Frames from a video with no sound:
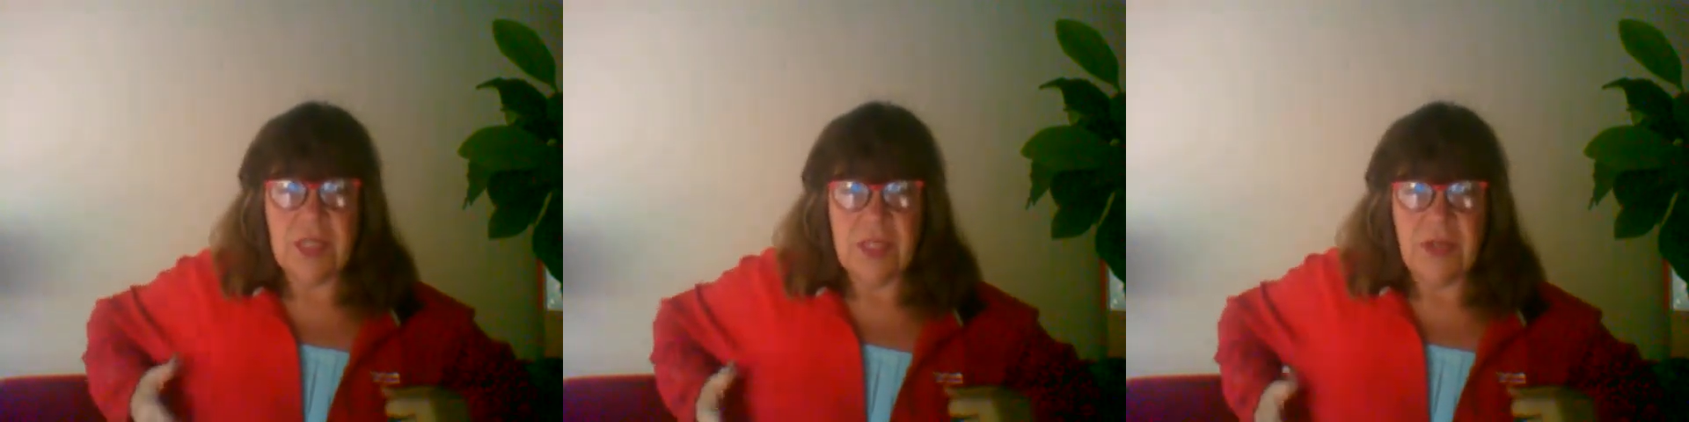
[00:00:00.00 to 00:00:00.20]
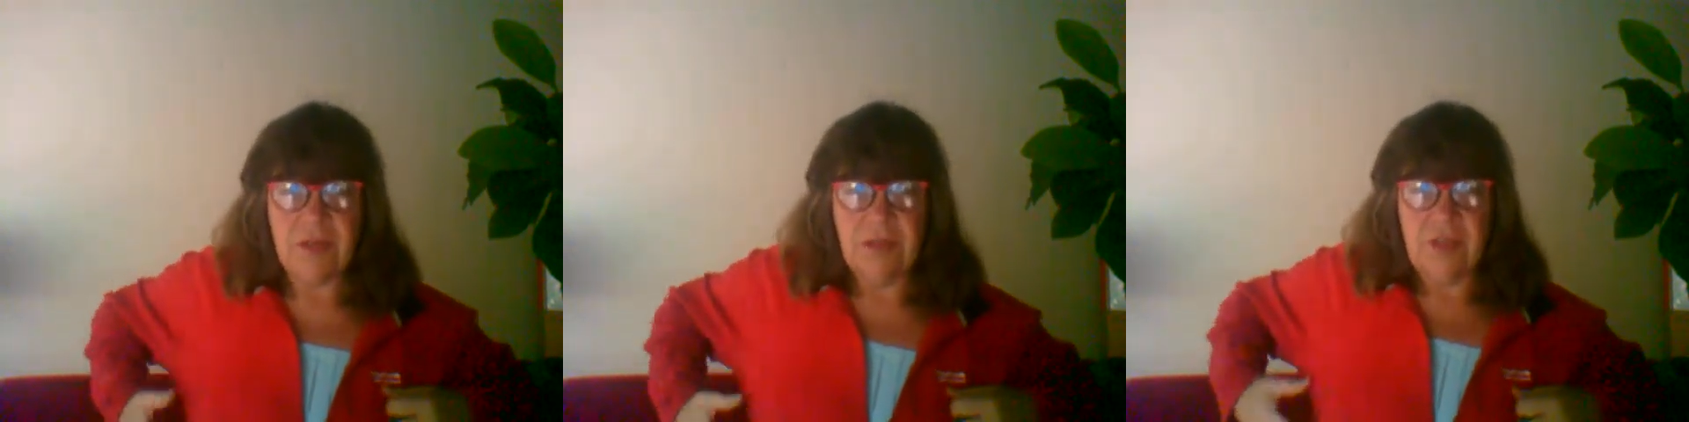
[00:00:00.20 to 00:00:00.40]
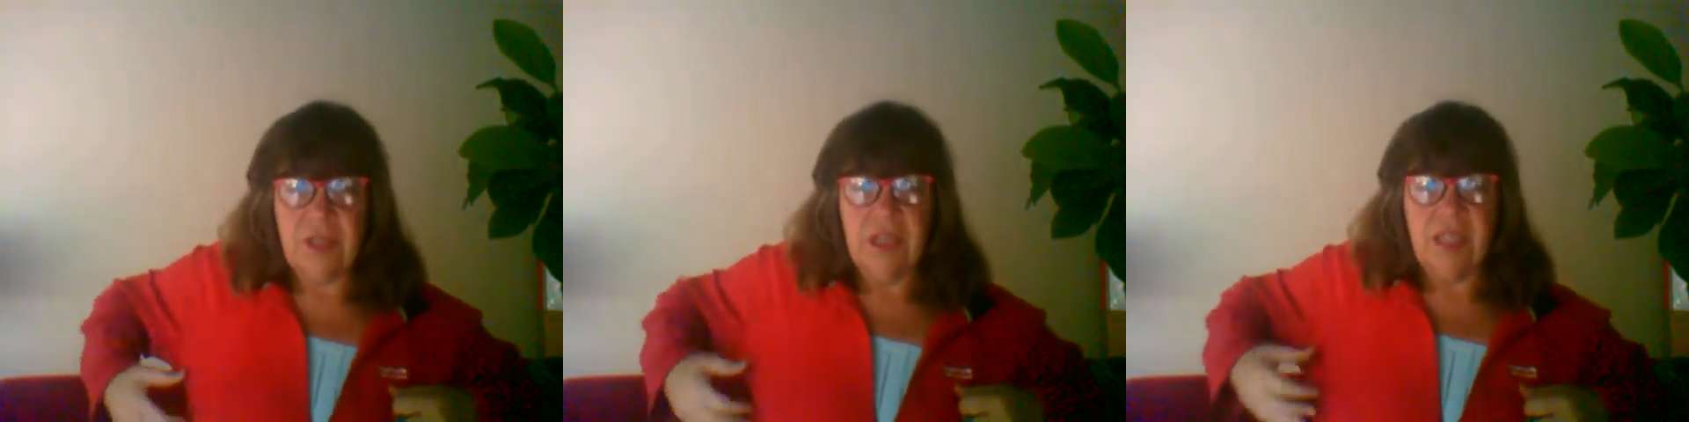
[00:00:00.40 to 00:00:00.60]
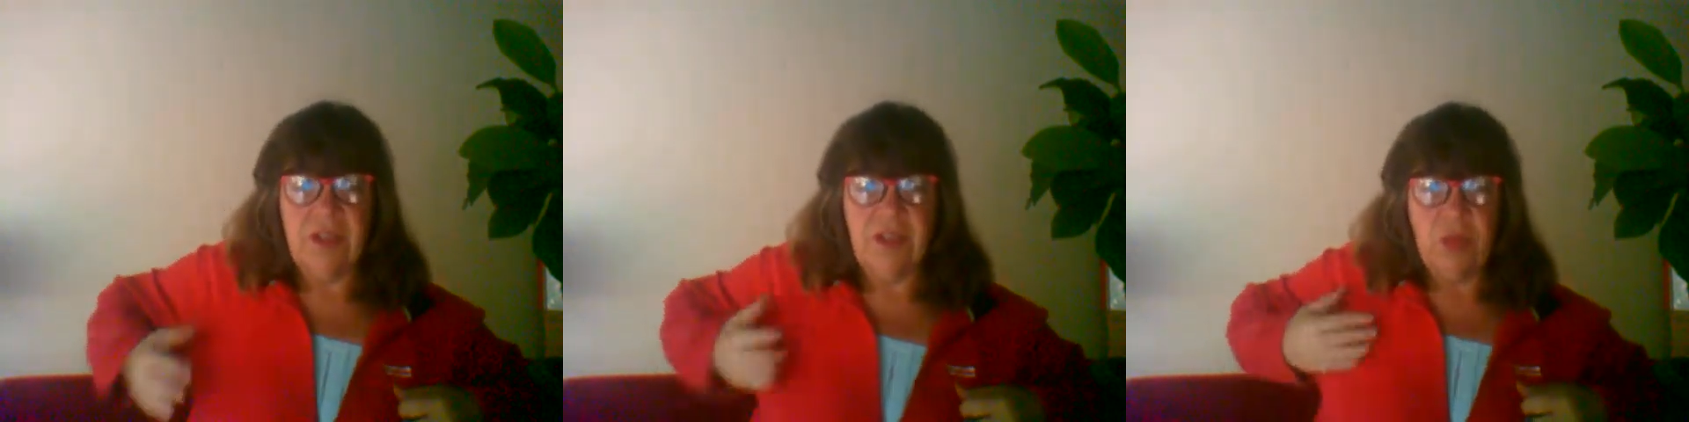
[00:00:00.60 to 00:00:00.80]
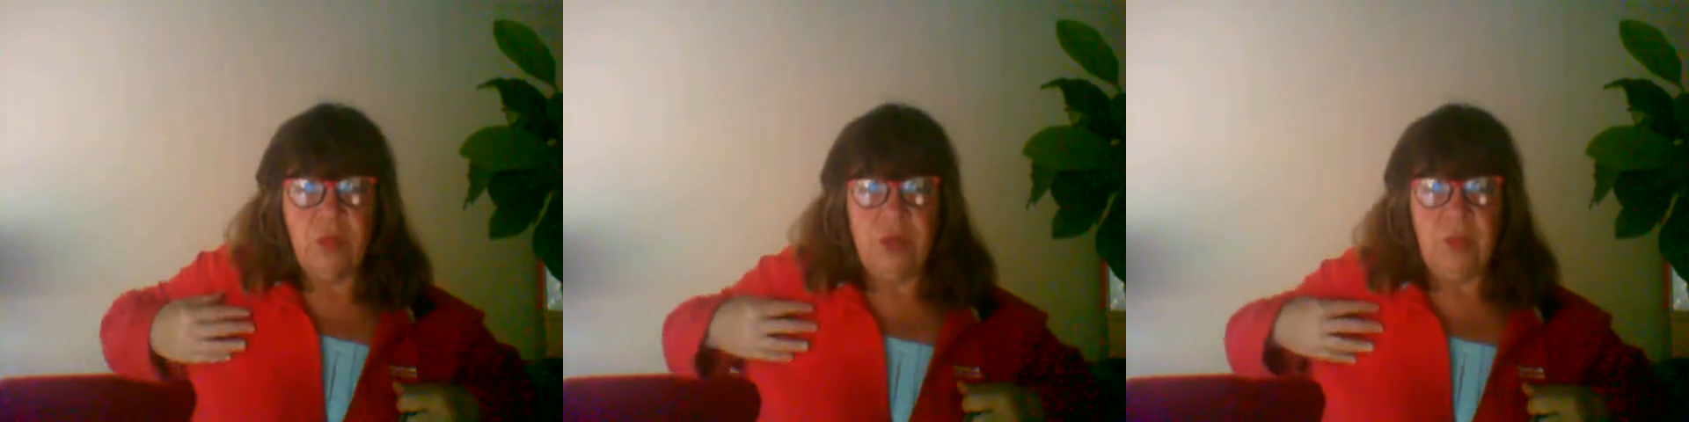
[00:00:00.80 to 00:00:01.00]
if
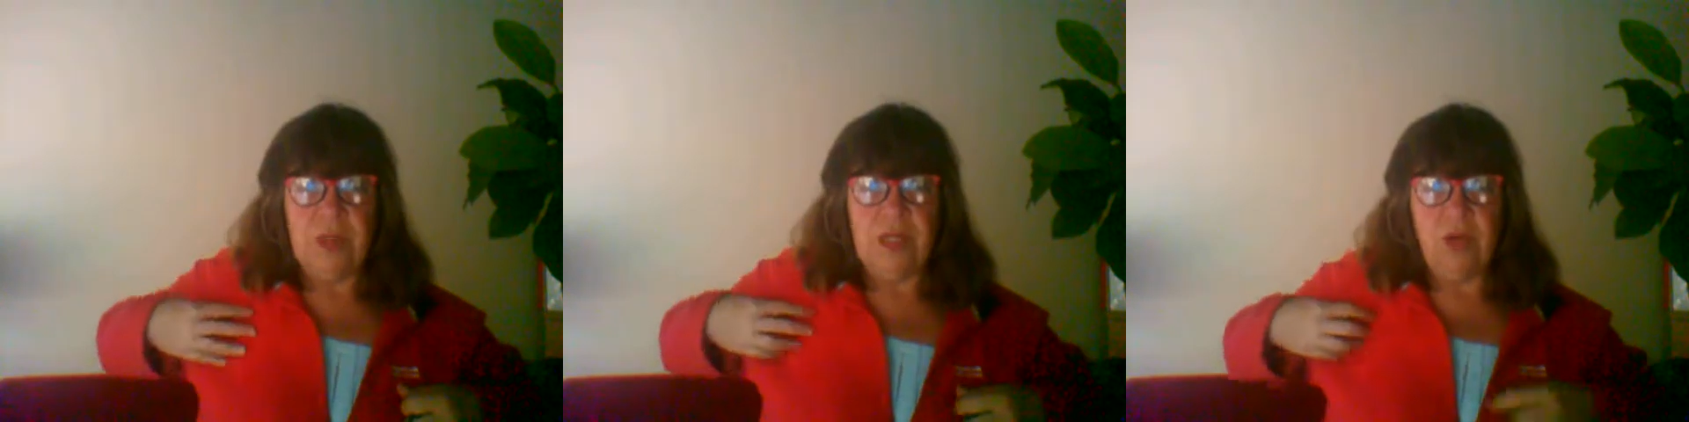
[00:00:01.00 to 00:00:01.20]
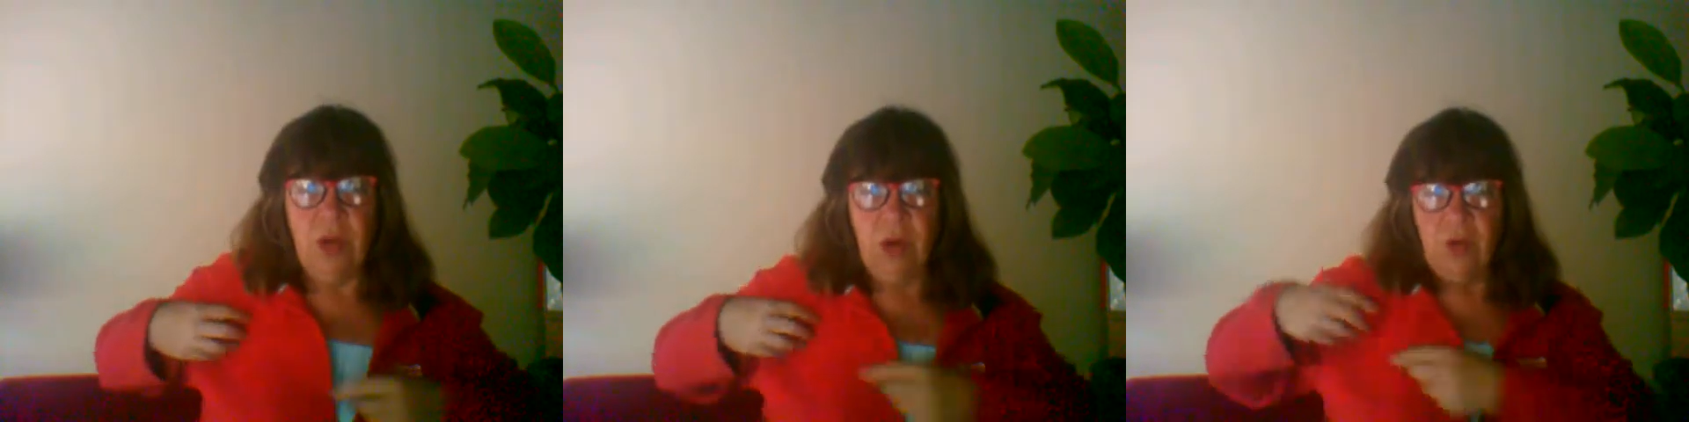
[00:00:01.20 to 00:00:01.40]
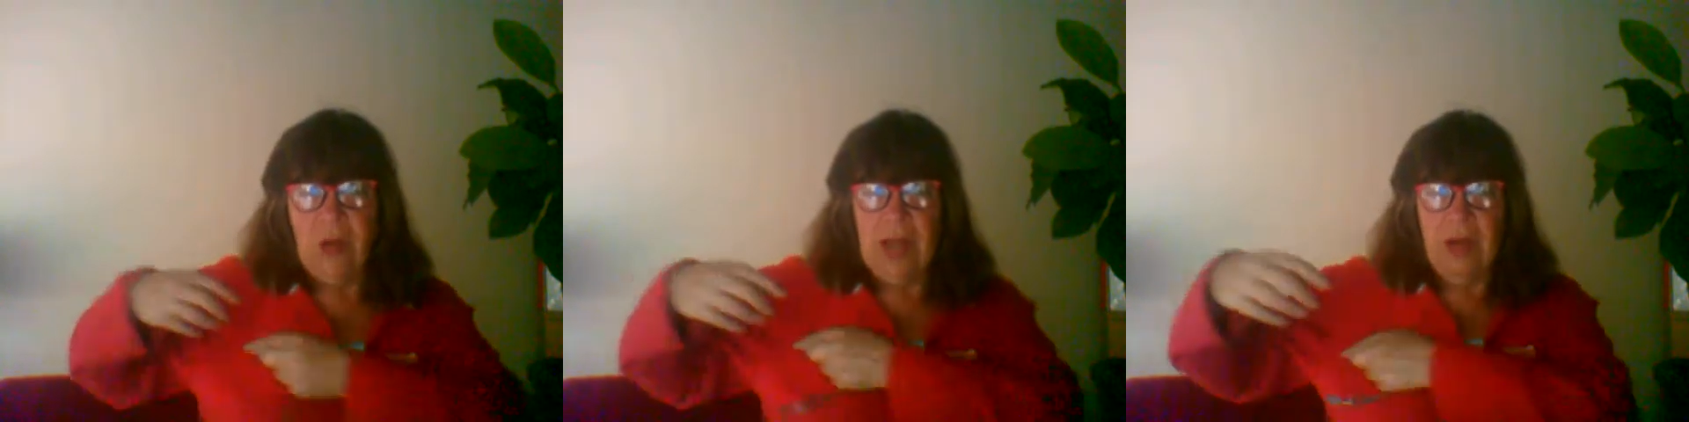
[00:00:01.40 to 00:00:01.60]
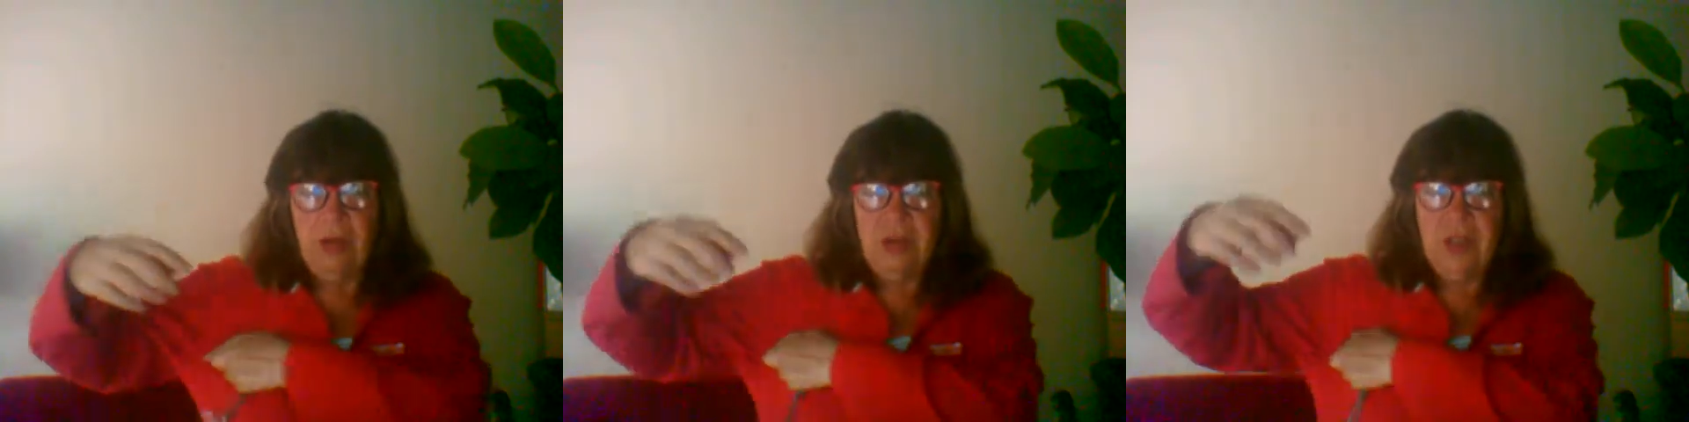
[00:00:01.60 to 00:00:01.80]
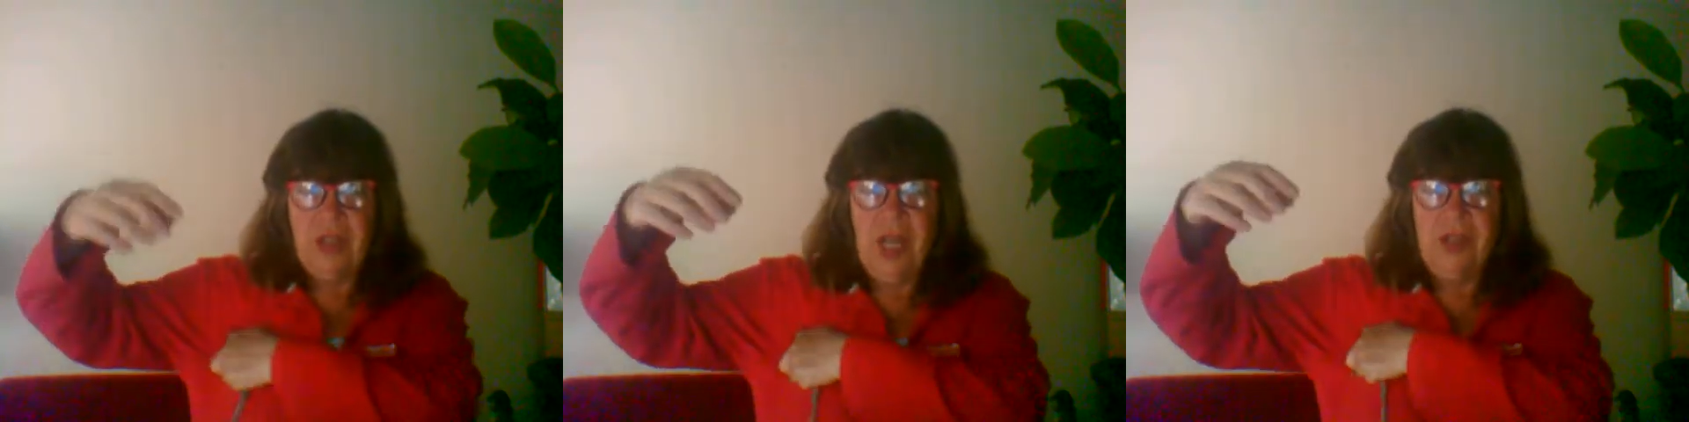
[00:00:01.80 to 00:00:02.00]
it would be
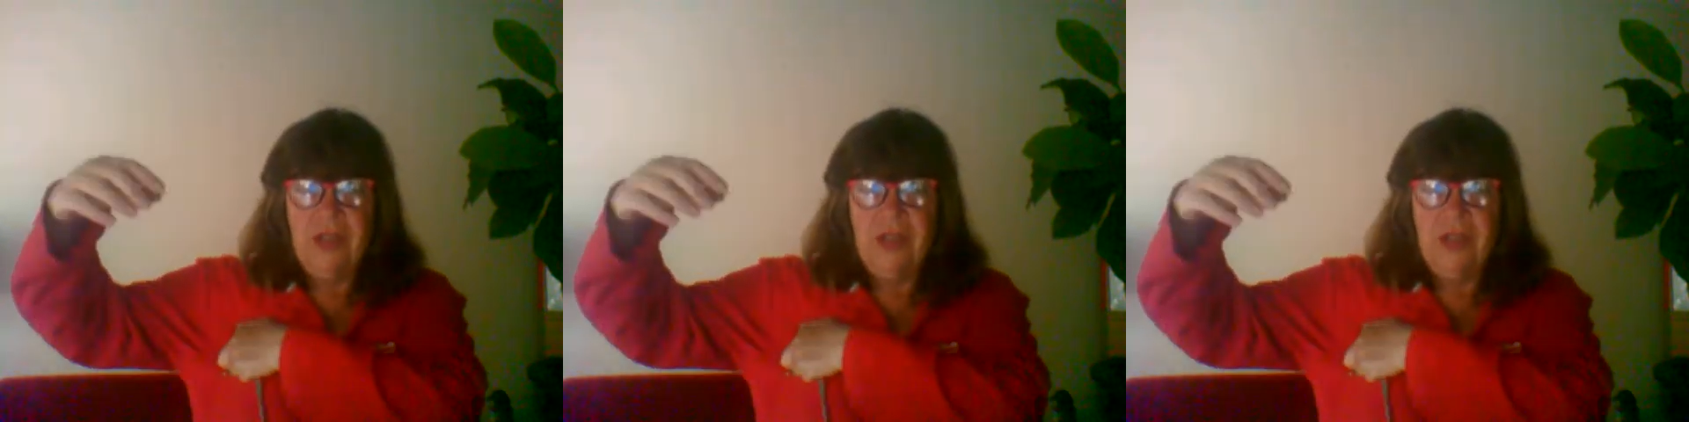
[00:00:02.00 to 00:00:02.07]
around,